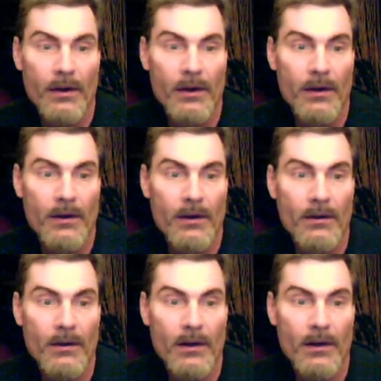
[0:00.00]

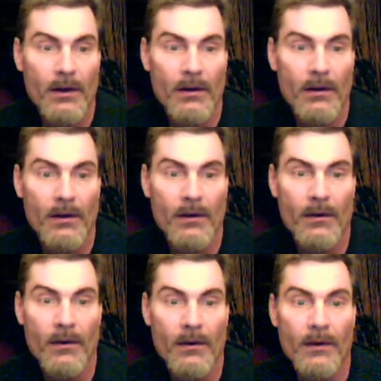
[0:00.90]
And uh,
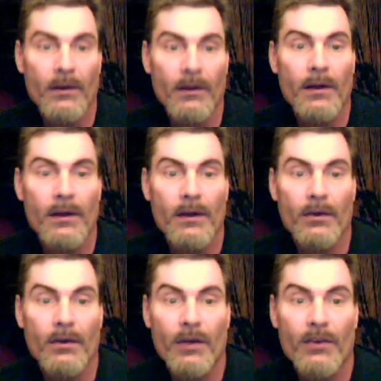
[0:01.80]

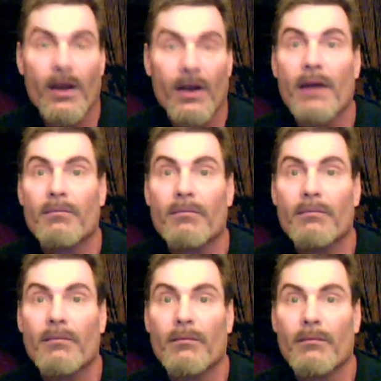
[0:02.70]
until next time,
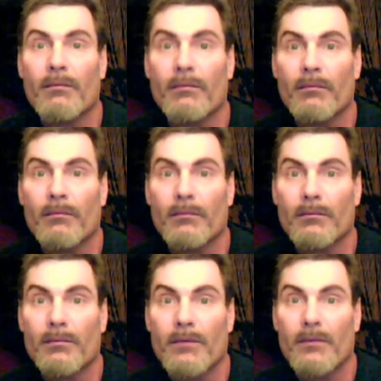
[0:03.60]

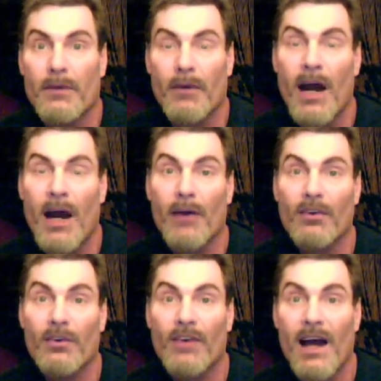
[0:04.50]
keep your eye
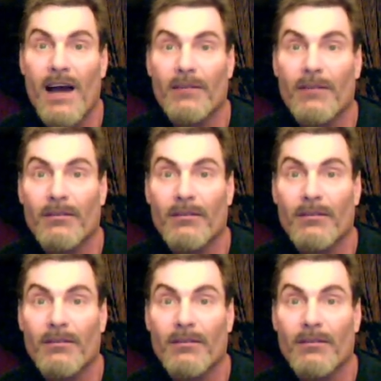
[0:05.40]
on the sky.